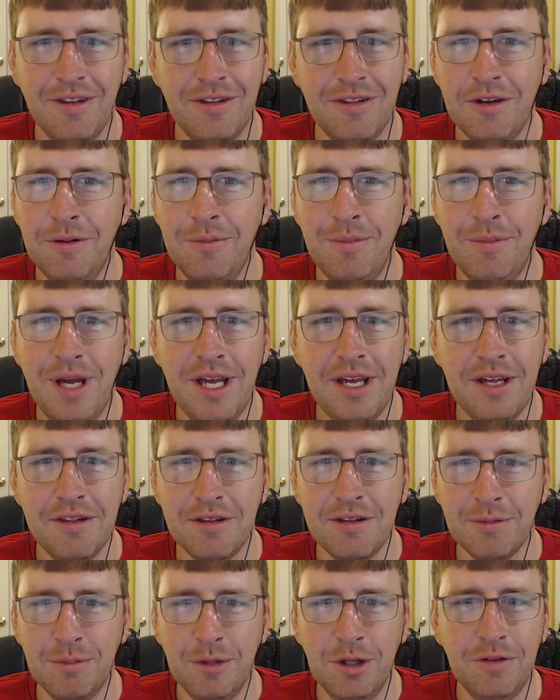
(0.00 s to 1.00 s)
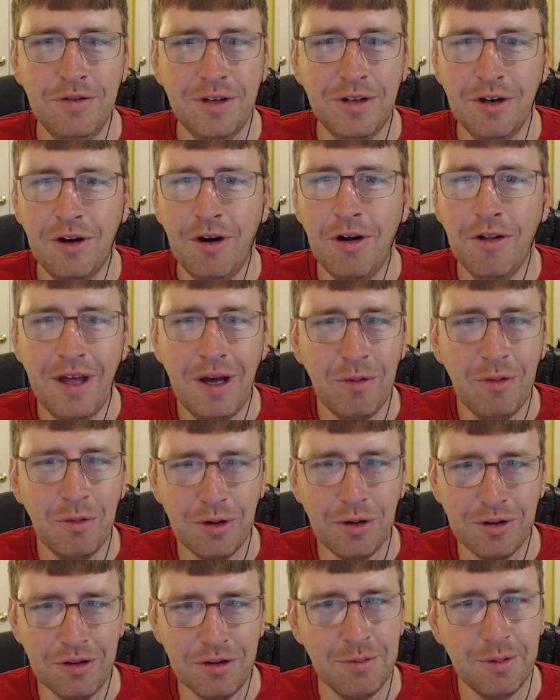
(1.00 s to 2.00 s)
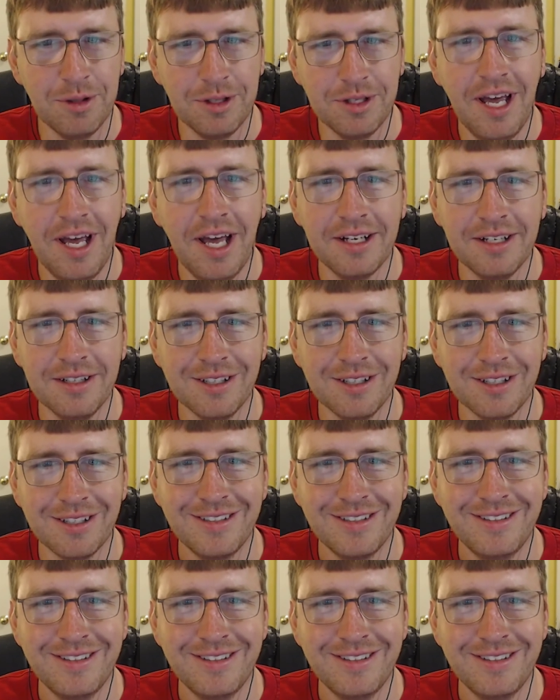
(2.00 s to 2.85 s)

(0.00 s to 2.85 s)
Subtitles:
It's an amazing movie, and all that work is spectacular.